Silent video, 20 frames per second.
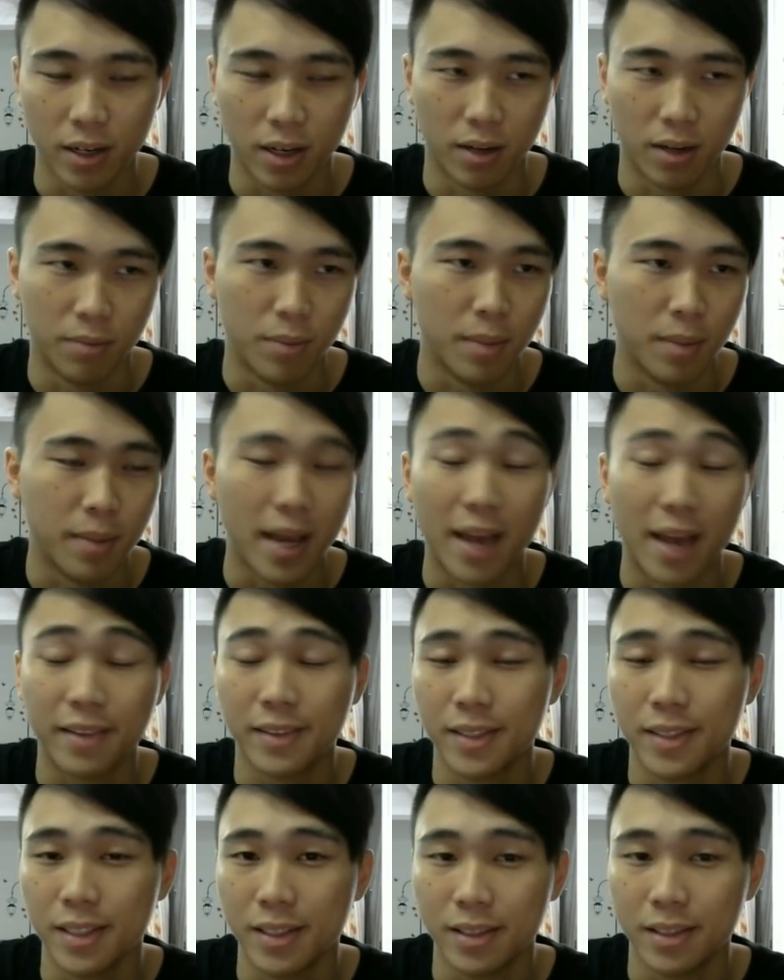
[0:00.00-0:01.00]
maybe
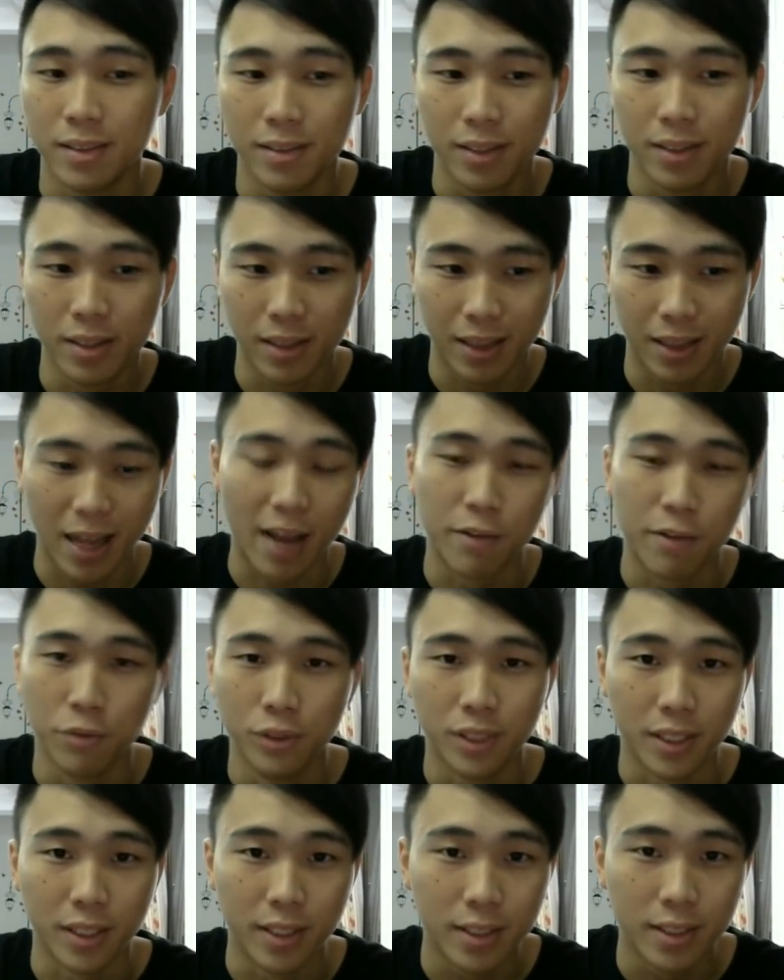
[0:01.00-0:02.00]
anti light
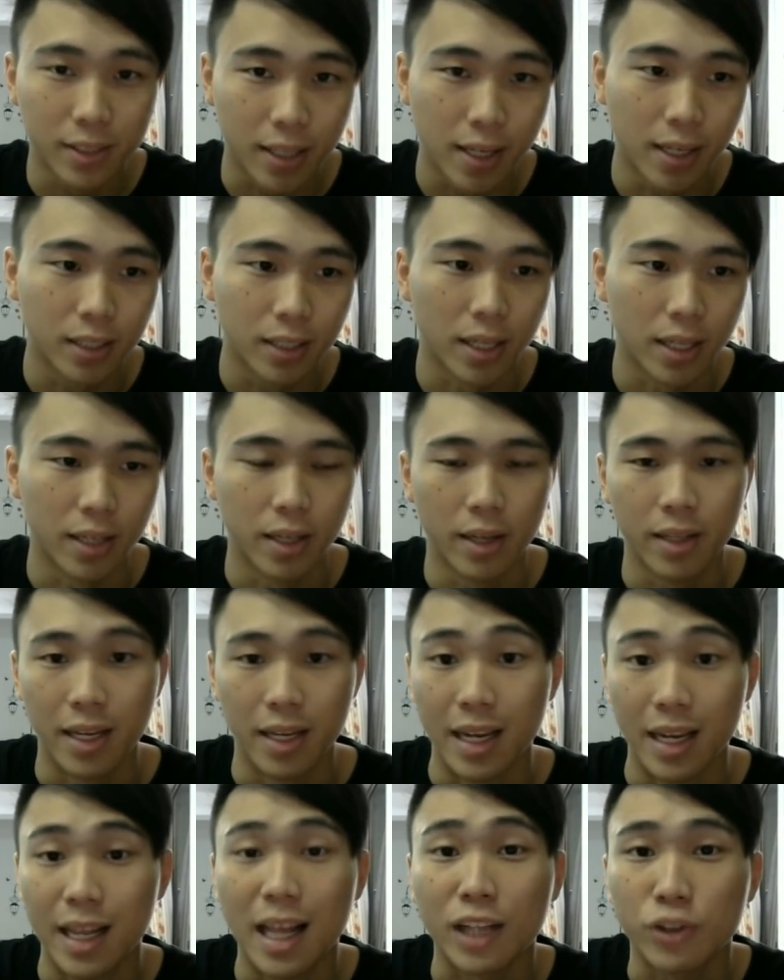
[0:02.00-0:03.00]
runes in this case, and then they
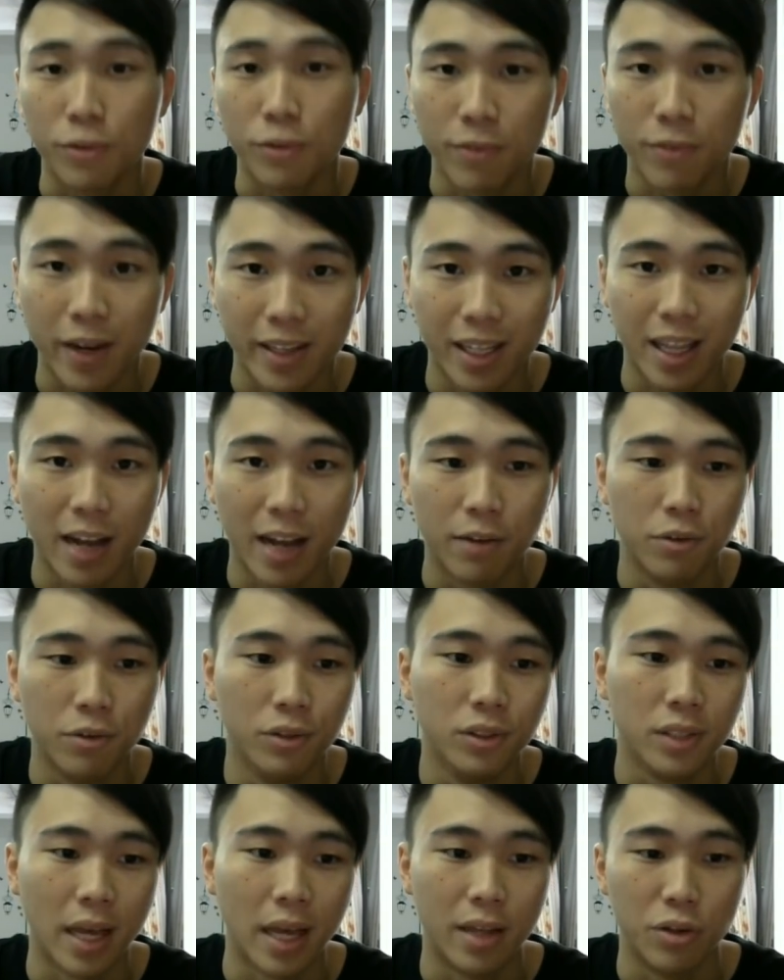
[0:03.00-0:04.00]
electrified the light
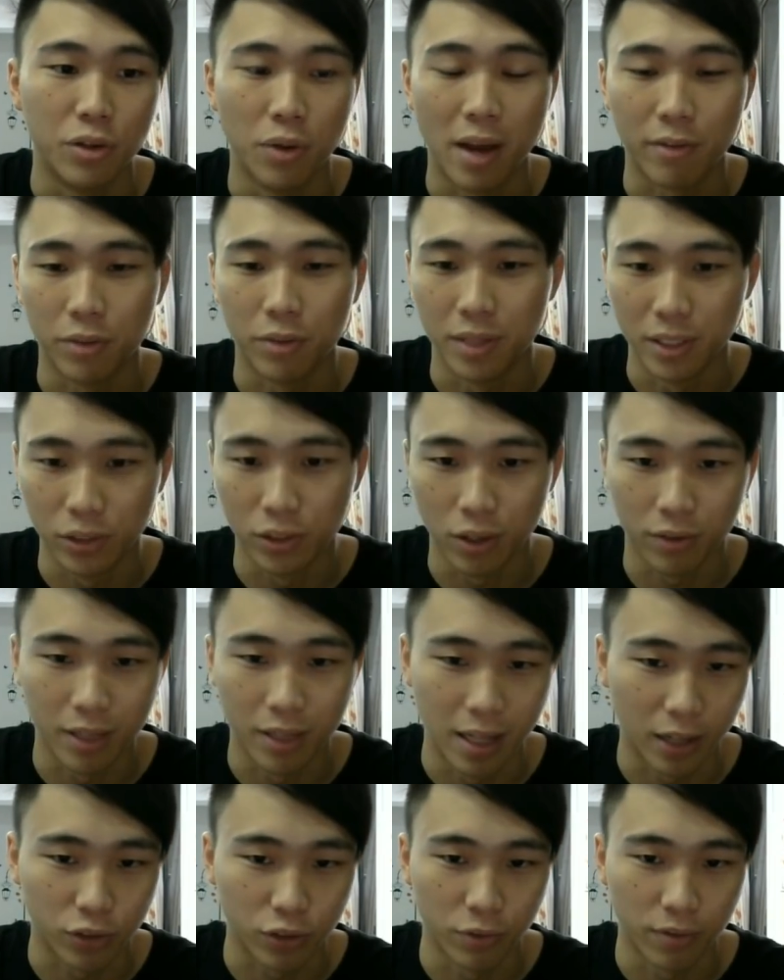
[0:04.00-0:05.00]
runes and you have to dissolve the
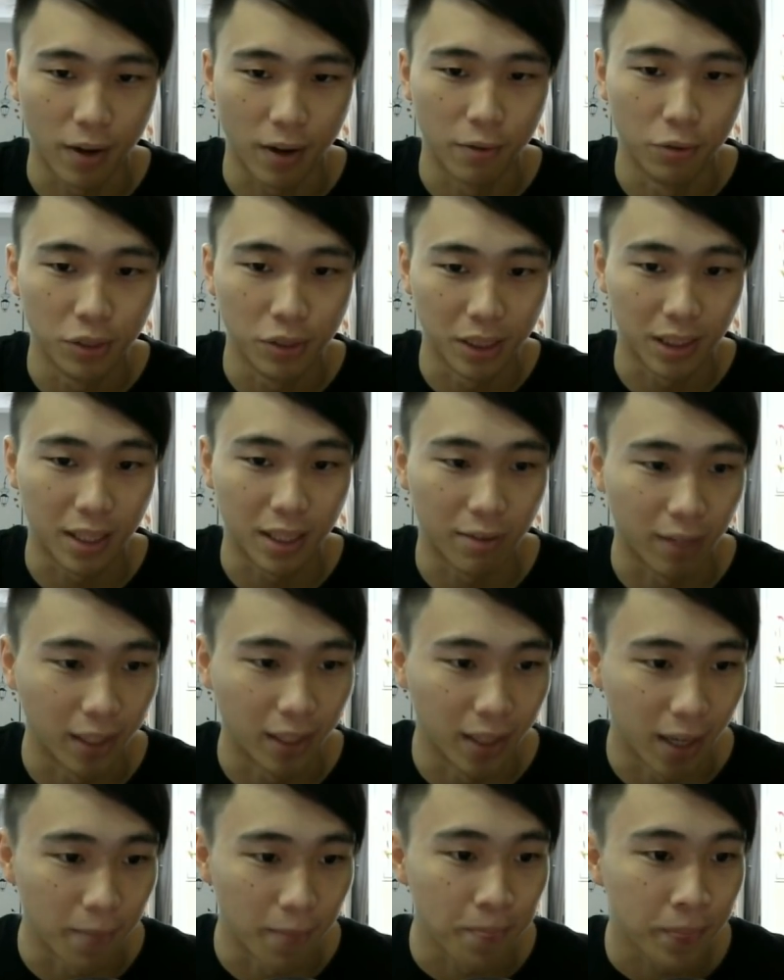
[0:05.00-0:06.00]
electrifying runes and stuff like
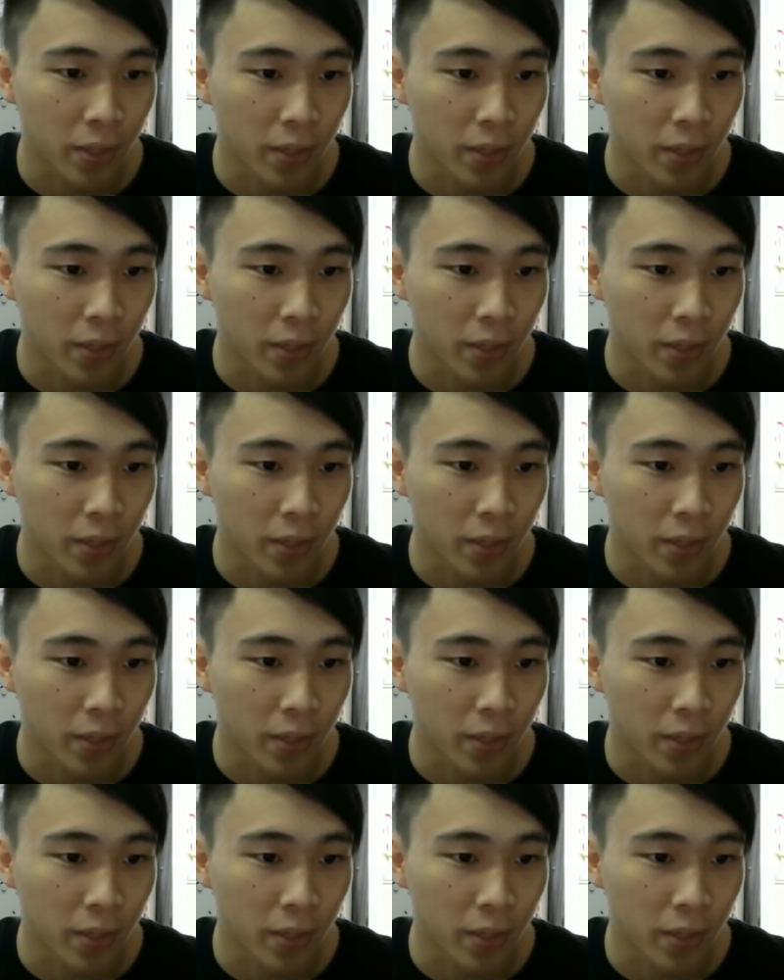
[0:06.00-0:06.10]
that.